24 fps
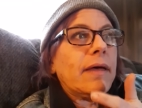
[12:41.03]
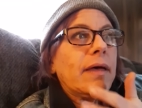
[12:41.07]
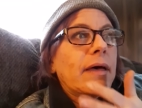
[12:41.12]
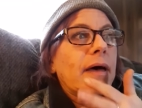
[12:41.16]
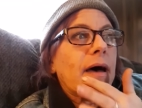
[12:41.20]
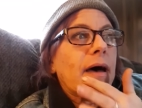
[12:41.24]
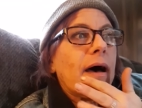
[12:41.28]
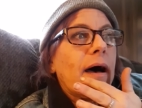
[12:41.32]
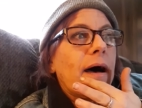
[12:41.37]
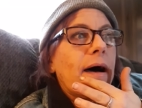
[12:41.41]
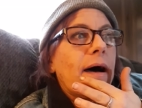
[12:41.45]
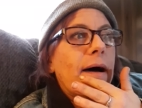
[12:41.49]

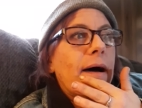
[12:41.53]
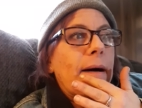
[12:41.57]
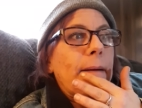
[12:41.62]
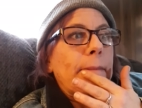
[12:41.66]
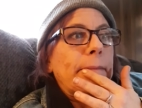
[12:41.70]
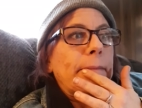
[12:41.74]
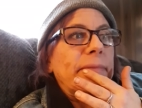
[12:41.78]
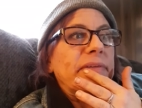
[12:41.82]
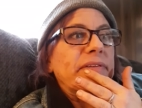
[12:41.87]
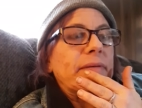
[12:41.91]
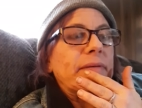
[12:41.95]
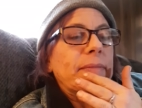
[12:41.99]

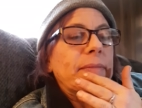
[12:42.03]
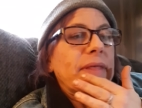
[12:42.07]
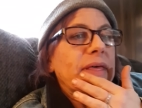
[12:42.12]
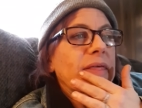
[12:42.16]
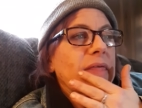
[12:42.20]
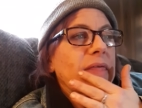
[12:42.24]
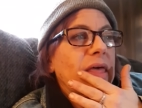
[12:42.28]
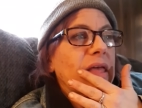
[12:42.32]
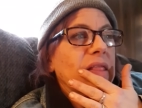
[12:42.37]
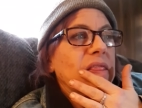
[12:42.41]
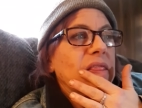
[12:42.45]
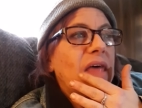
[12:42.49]
something
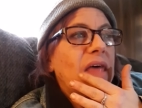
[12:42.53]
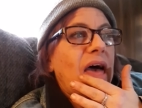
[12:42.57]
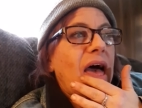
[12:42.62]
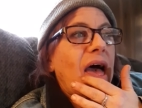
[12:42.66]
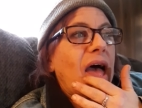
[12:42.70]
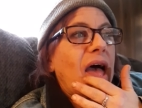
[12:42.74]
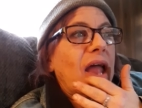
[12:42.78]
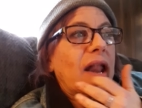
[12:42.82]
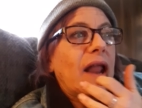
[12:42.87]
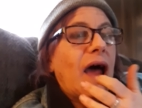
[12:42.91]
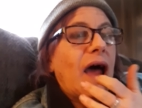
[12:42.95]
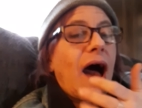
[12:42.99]
like
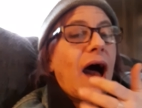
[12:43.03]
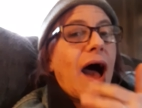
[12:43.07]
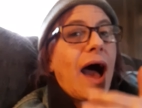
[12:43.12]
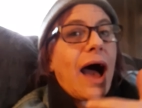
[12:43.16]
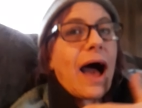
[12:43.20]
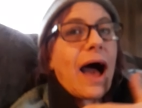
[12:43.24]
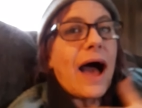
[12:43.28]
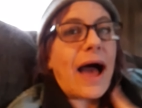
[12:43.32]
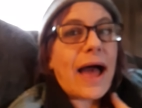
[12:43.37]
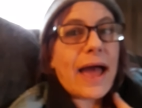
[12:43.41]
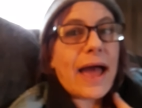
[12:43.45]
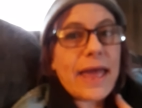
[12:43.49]
that,
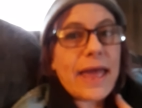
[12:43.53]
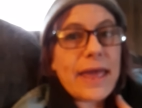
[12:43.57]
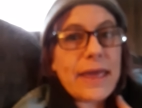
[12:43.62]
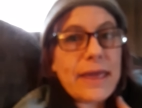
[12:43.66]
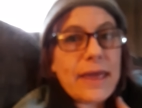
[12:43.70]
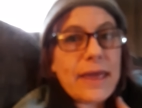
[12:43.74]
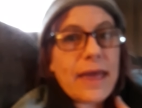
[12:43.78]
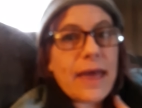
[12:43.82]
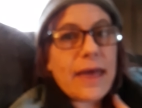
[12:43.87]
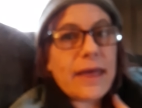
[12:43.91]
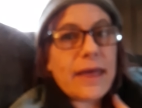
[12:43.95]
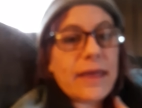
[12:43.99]
I